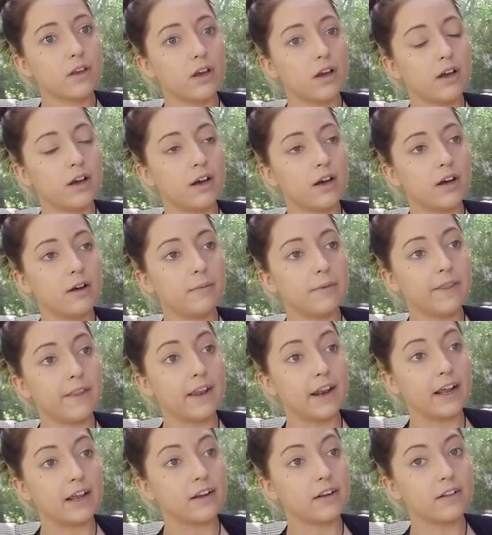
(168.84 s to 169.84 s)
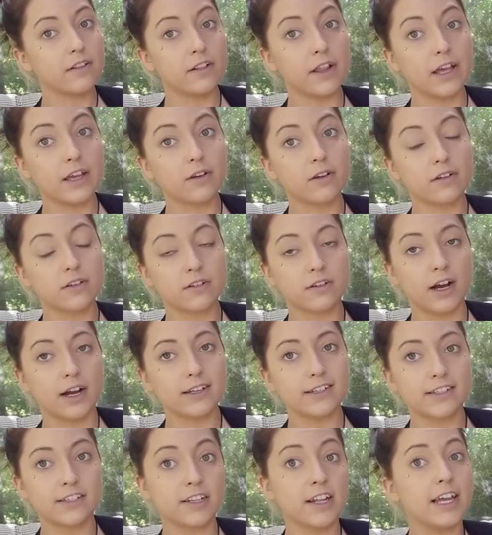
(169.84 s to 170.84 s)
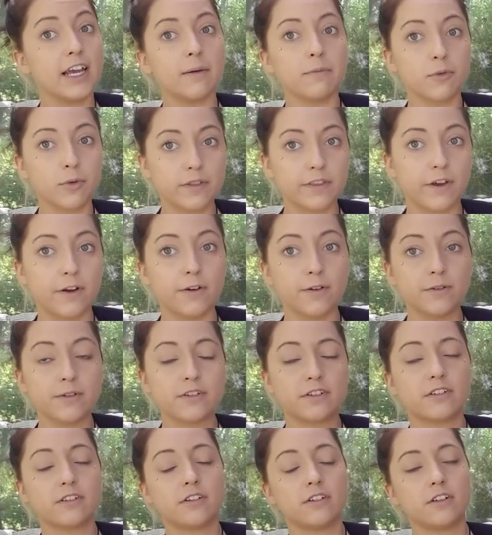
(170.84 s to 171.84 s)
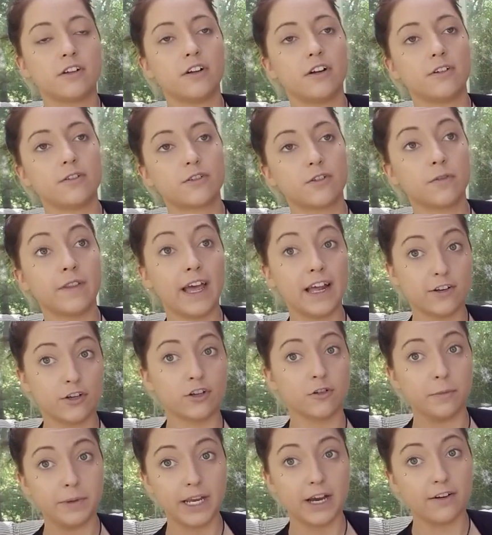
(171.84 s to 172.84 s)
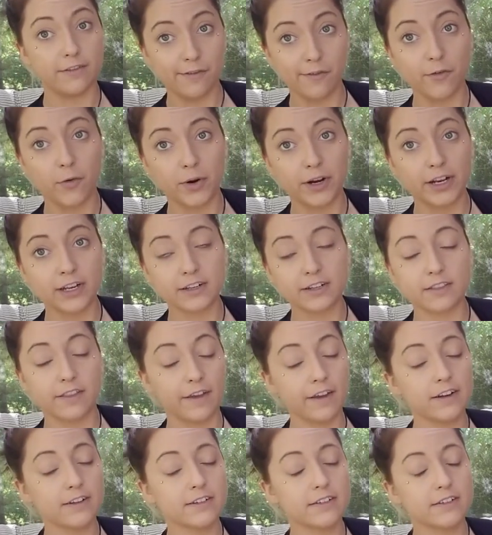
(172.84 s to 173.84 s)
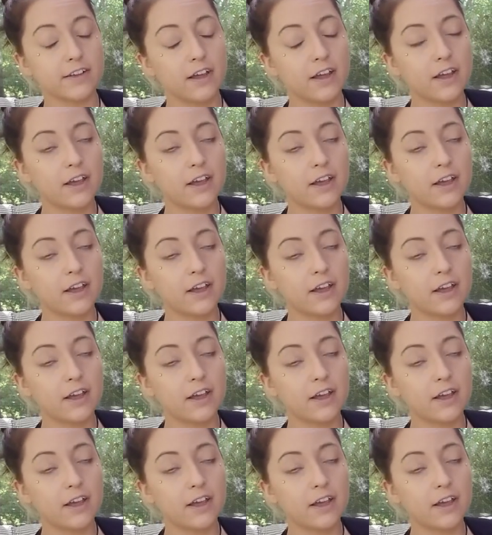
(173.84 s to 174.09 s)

And then I like got slammed with those, you know, so that took me out of avoiding things,